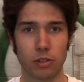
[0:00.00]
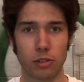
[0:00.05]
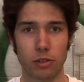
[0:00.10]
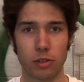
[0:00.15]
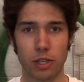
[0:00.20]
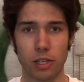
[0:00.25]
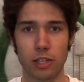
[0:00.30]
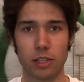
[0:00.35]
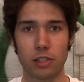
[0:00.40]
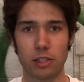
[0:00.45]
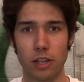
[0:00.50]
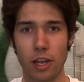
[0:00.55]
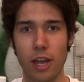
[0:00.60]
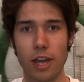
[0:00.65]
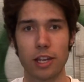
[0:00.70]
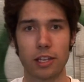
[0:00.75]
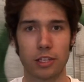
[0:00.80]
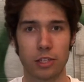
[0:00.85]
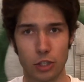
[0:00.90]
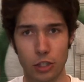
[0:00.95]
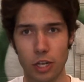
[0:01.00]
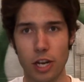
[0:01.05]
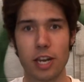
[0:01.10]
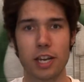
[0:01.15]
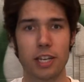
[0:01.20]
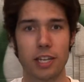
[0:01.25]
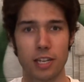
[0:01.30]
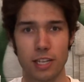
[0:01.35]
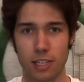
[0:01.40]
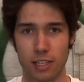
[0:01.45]
It, it's
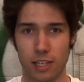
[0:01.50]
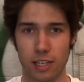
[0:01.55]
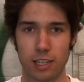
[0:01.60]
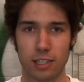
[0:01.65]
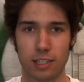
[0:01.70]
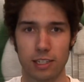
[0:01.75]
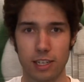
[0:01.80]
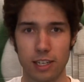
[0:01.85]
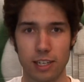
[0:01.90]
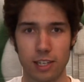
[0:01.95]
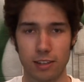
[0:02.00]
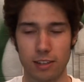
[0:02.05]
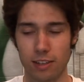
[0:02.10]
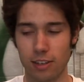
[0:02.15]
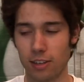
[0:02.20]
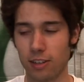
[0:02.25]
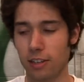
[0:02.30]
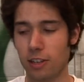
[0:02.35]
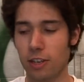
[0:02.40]
shaky as anything,